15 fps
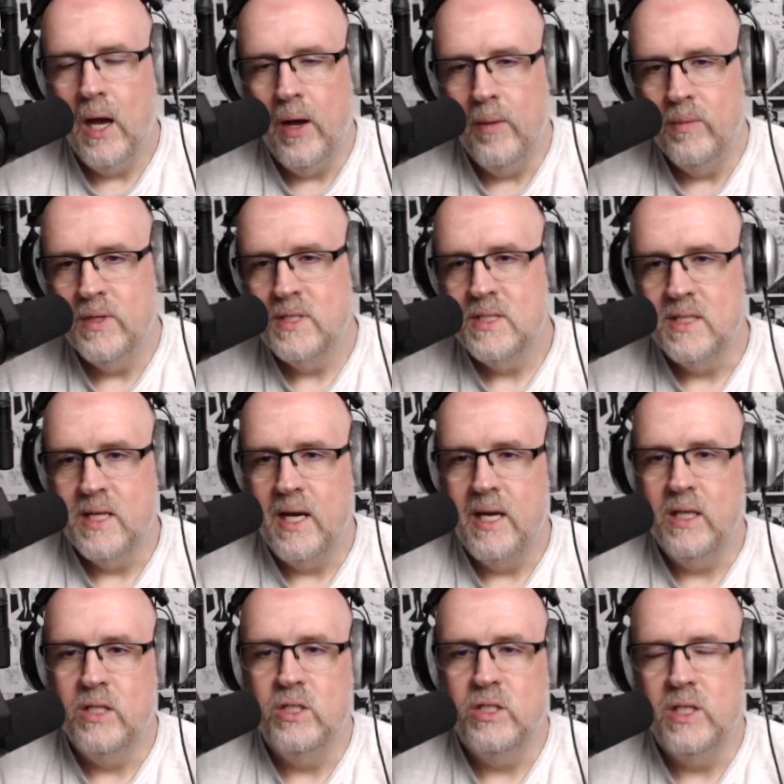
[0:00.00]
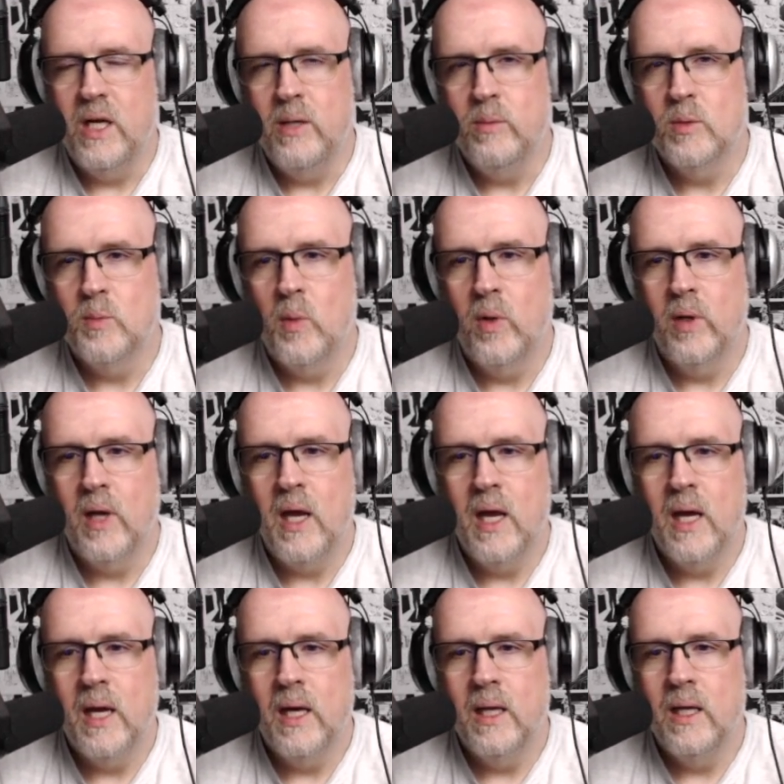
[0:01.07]
This is an Andy James
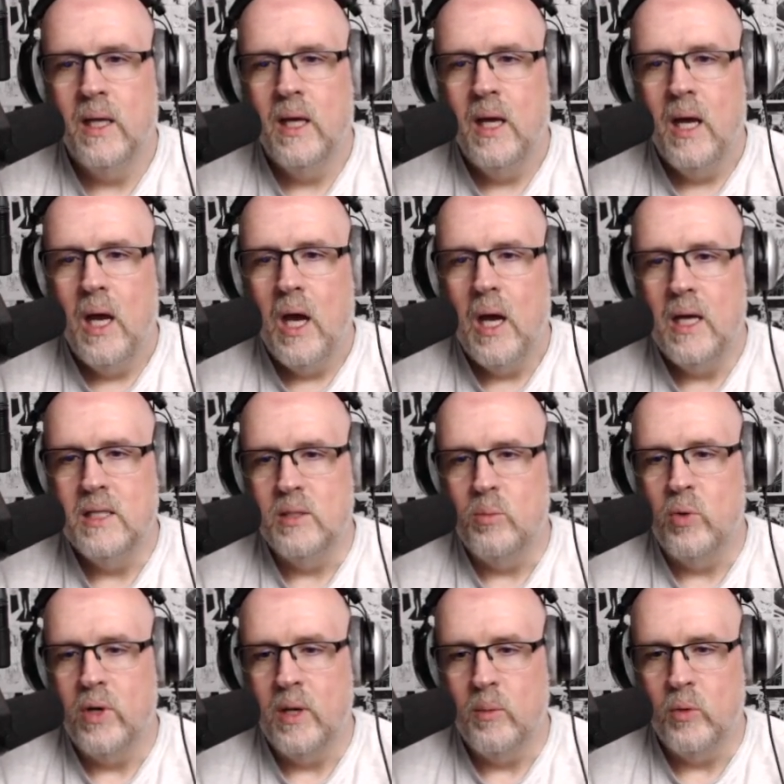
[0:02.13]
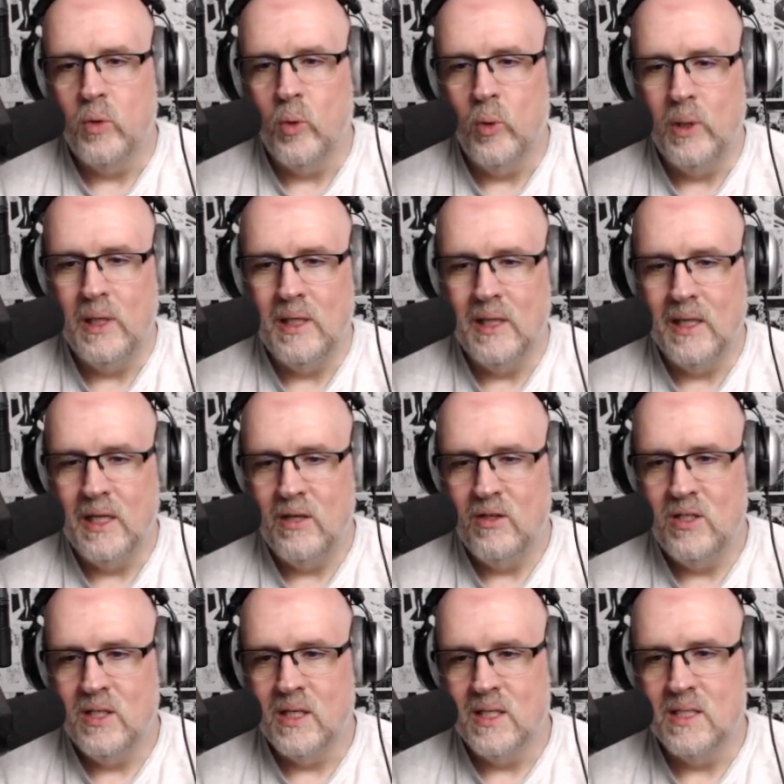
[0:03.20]
plugin. It's a breakup with a clean lead.
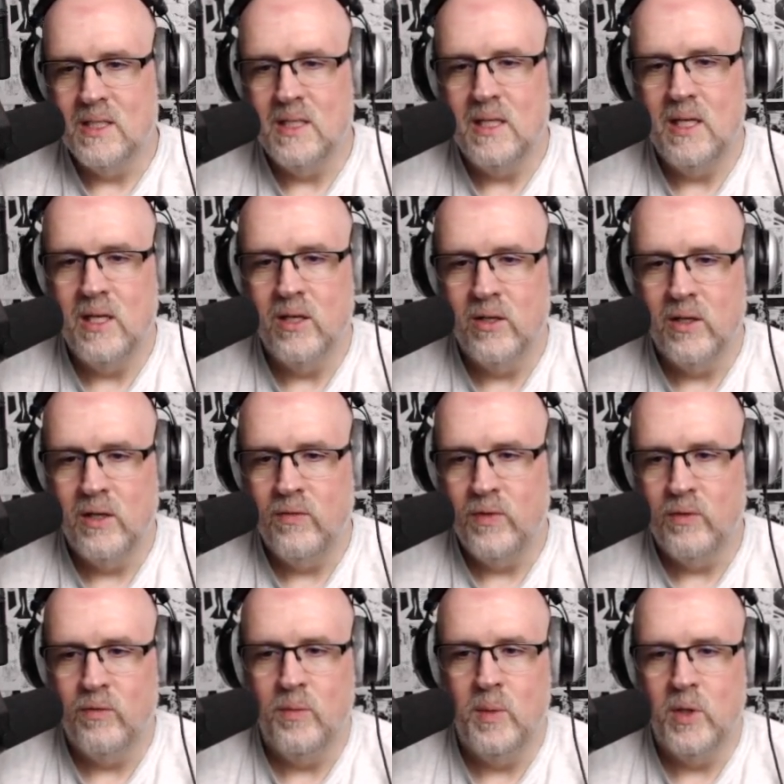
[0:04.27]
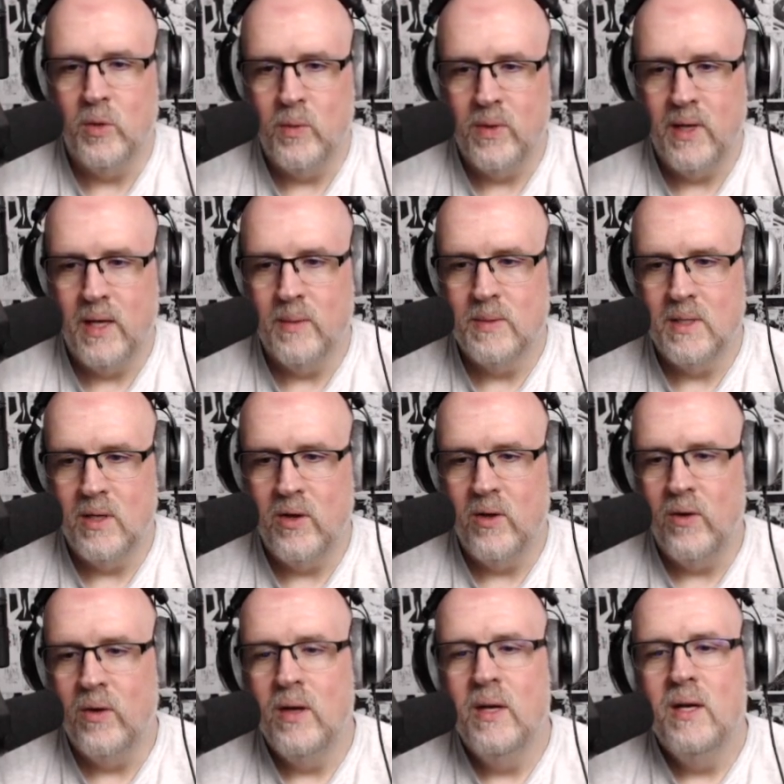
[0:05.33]
You can see here, if you're familiar with amps at
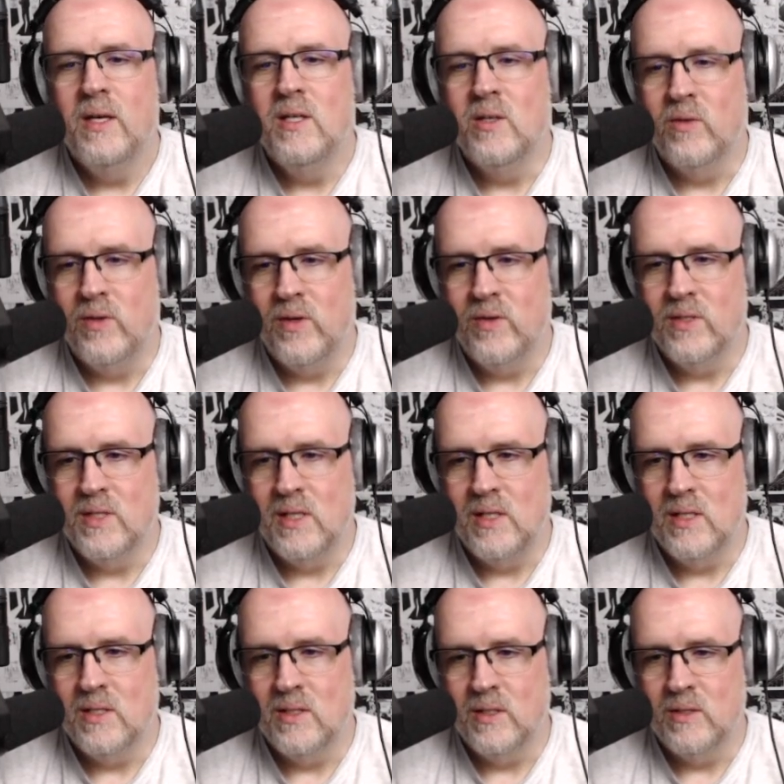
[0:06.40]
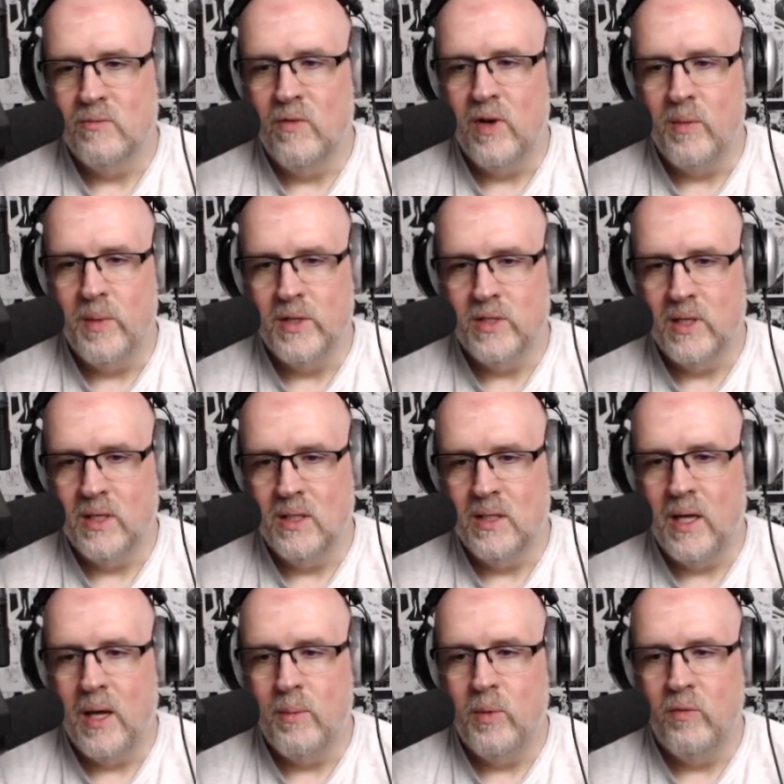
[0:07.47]
all, you'll notice that this looks very much like the
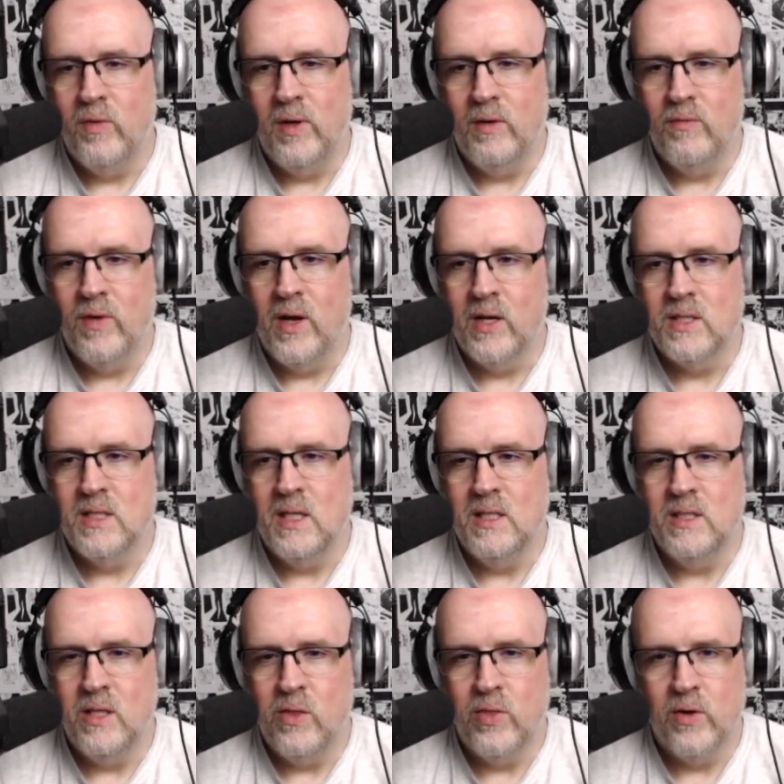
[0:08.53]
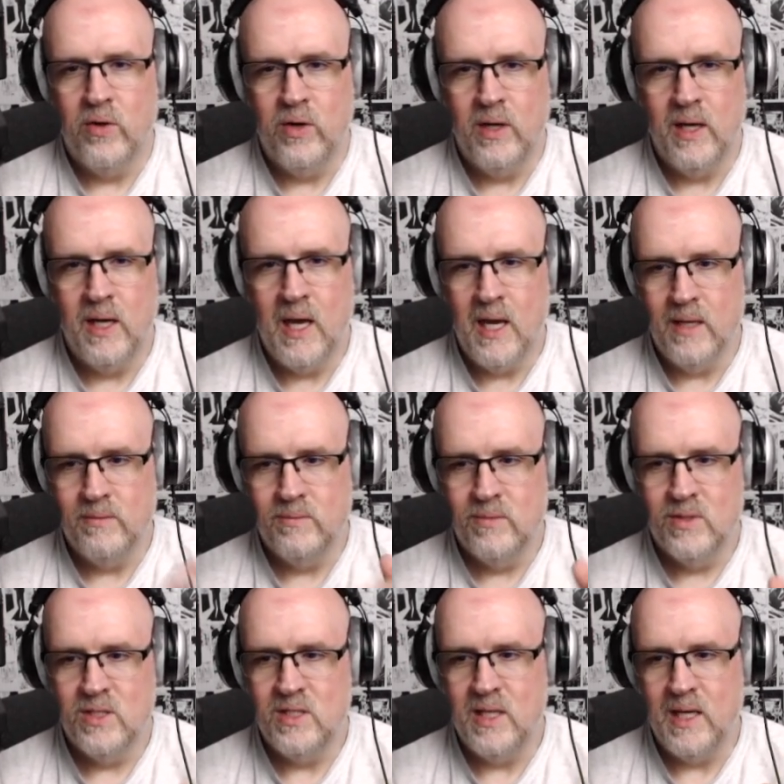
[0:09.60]
top of a Vox AC30. Again,
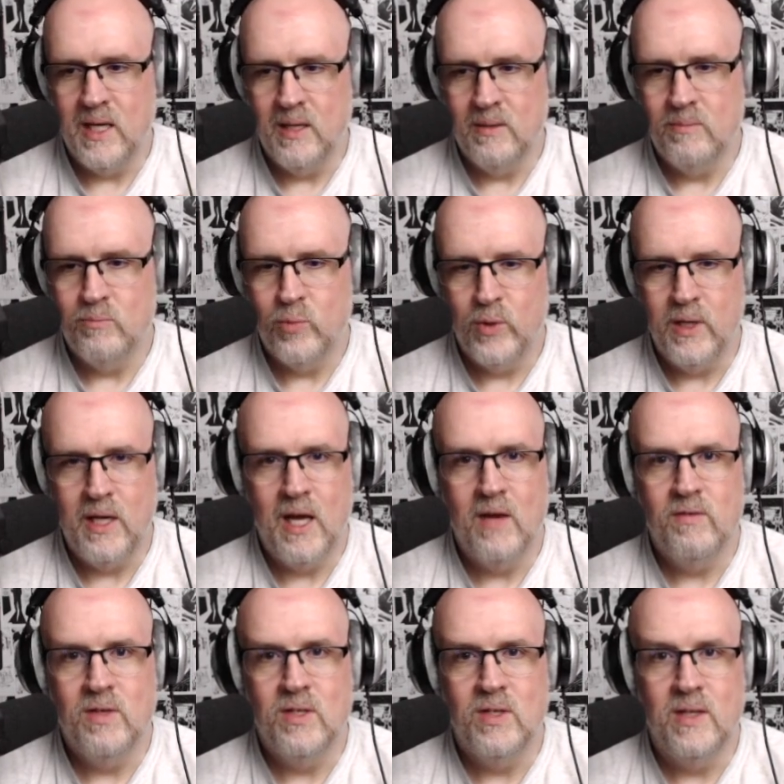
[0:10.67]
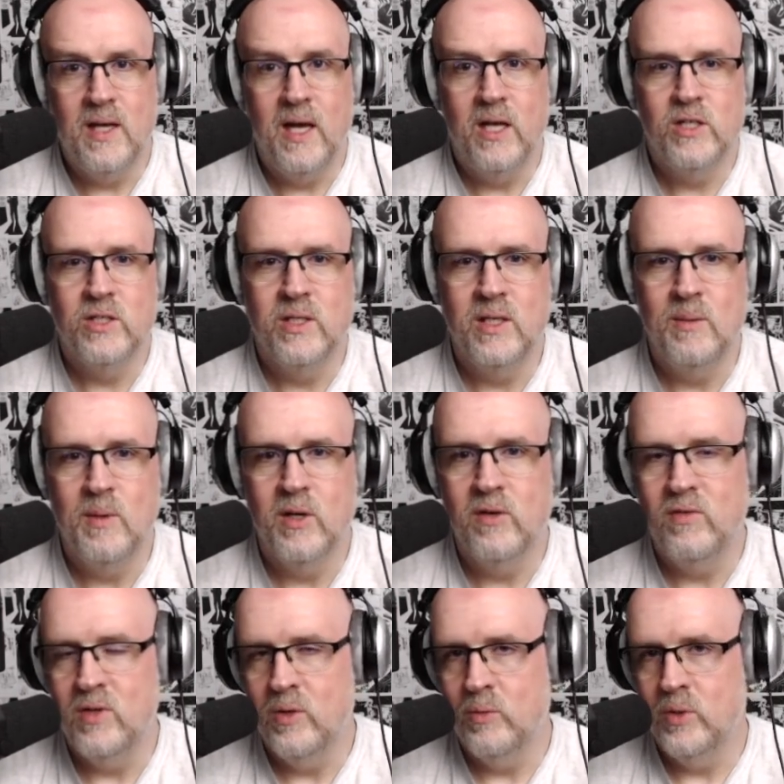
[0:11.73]
sticking pretty heavy to the Edge theme here,
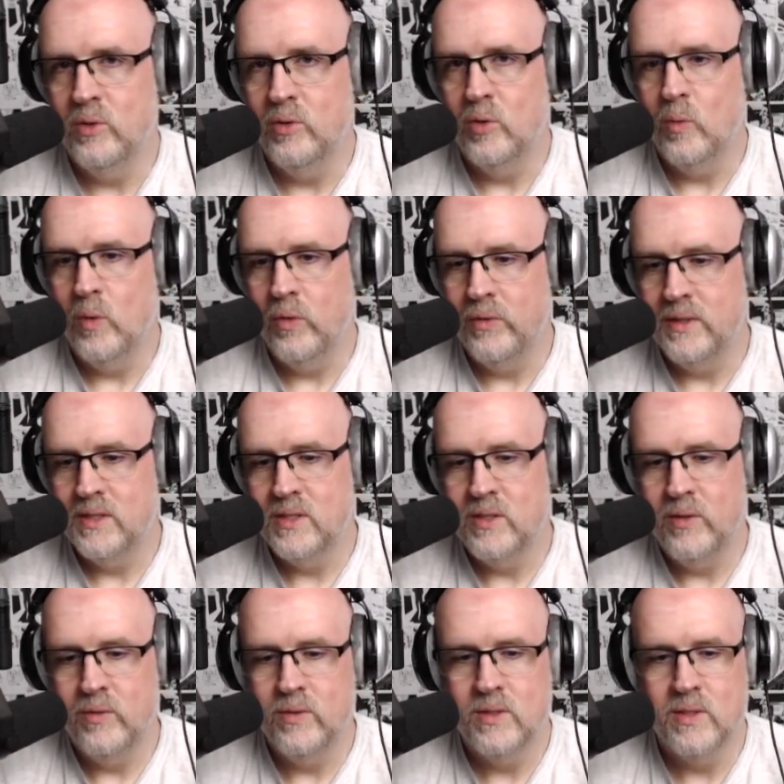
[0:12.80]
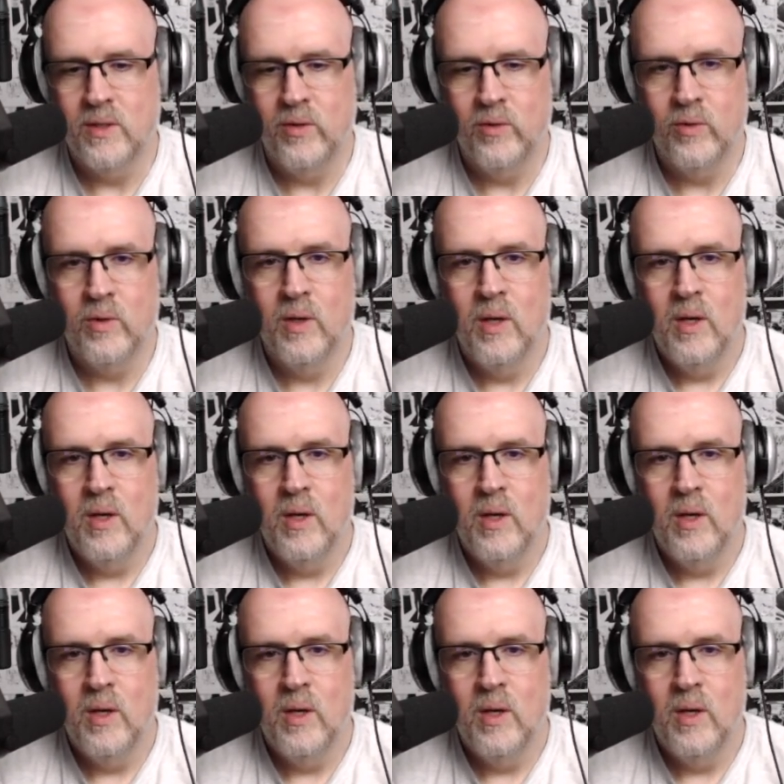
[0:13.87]
even though we're doing a Rolling Stone song.